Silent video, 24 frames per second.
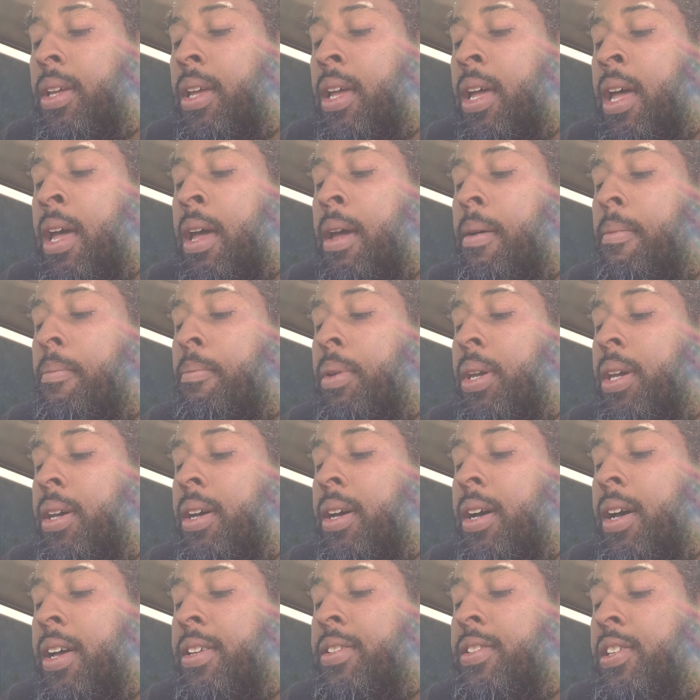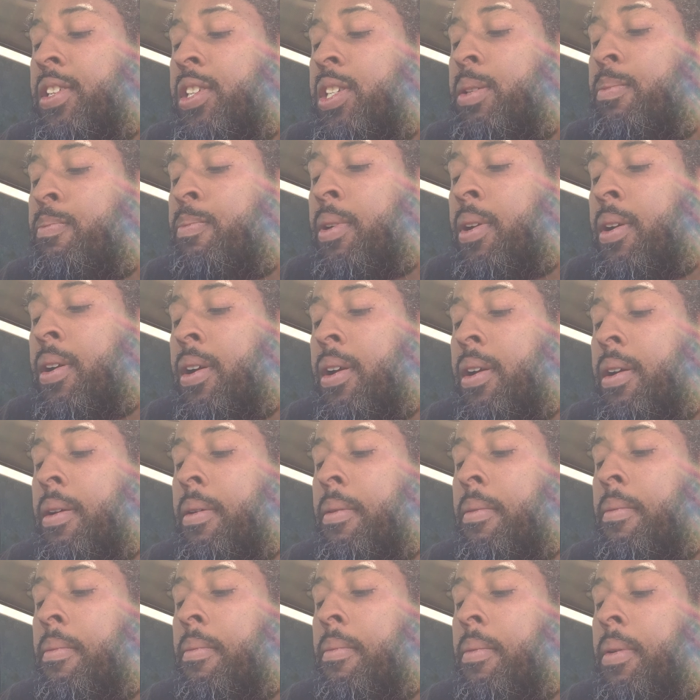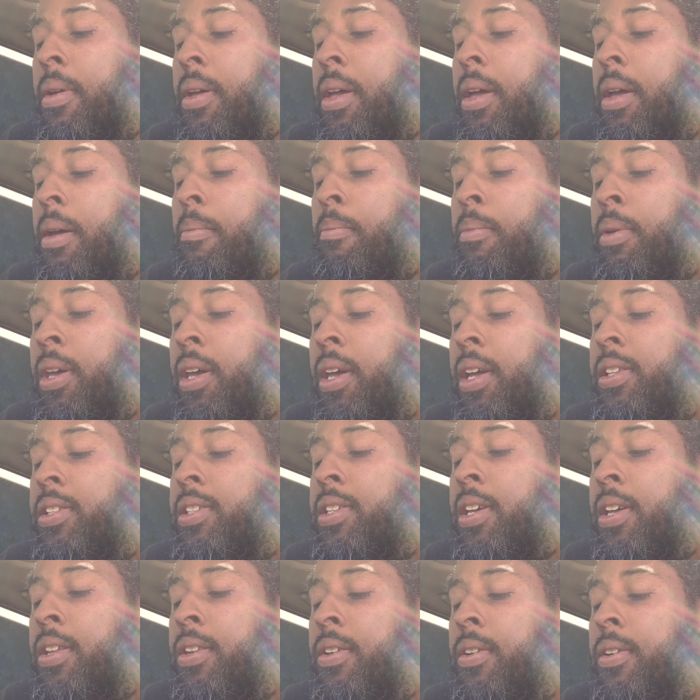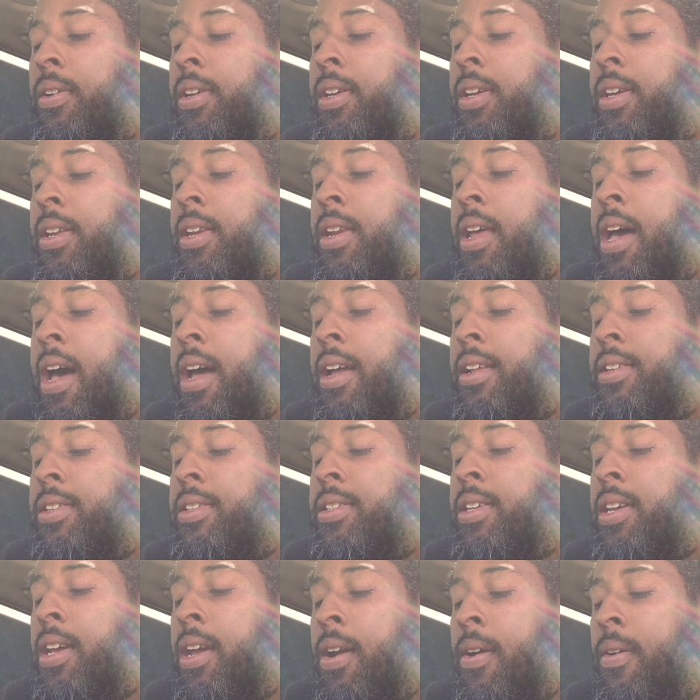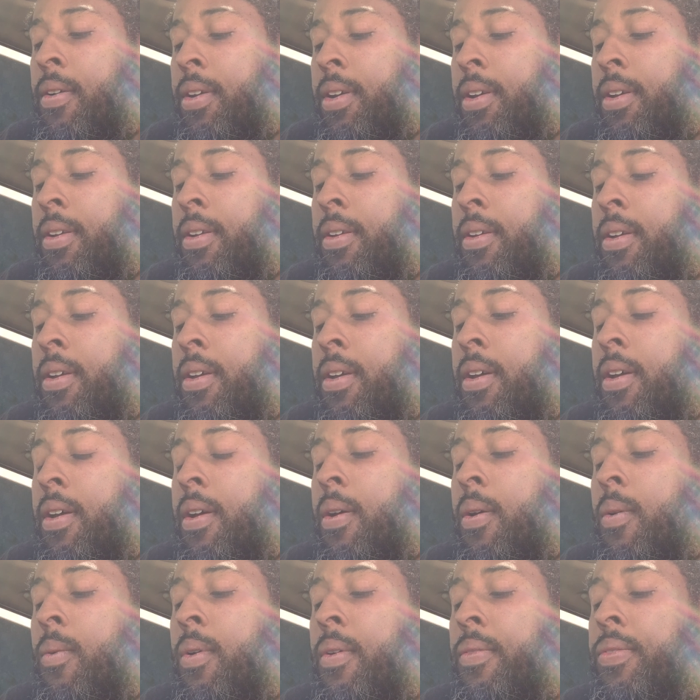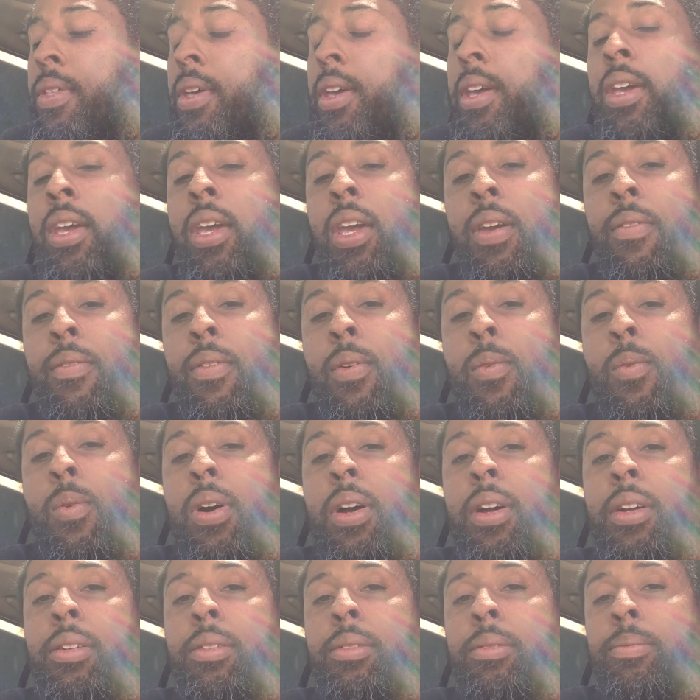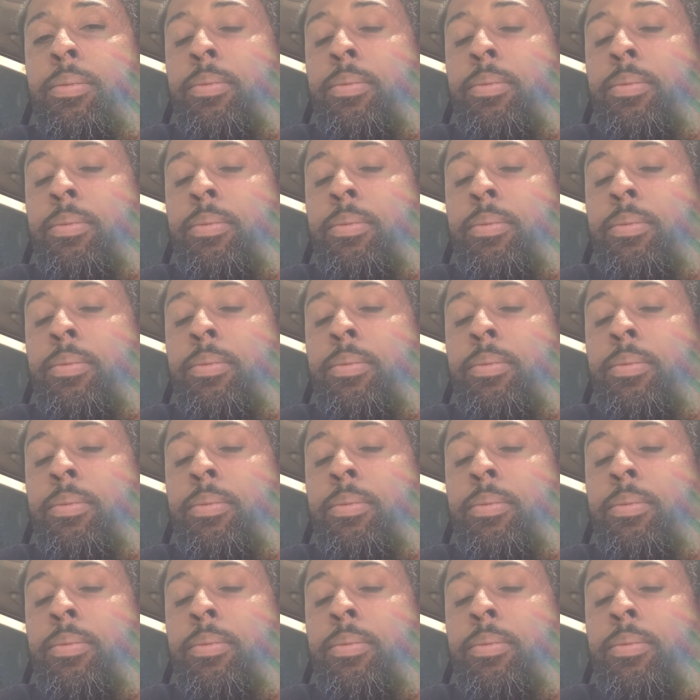And because the Spirit, being tender, cannot tarry with the evil one,